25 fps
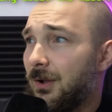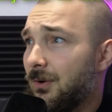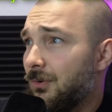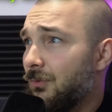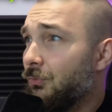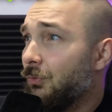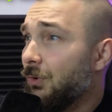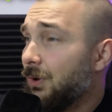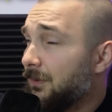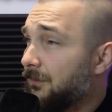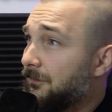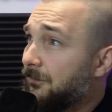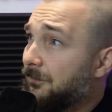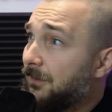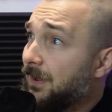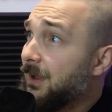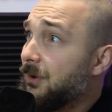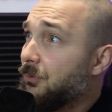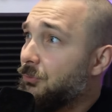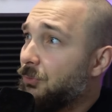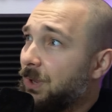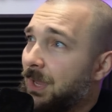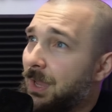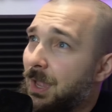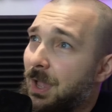We'll think
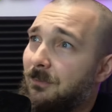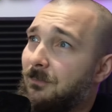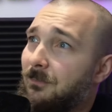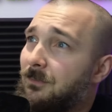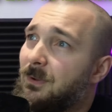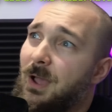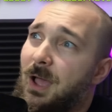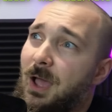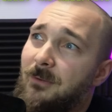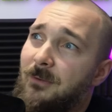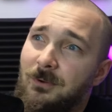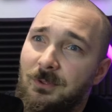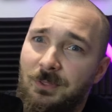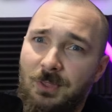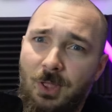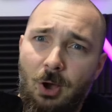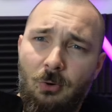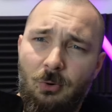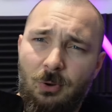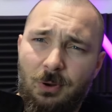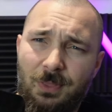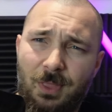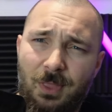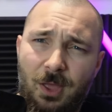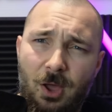we have half an
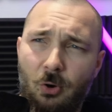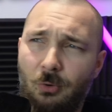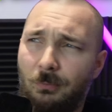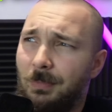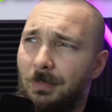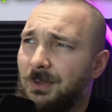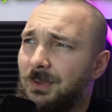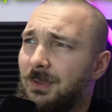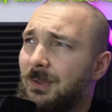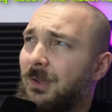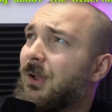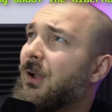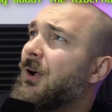hour now, but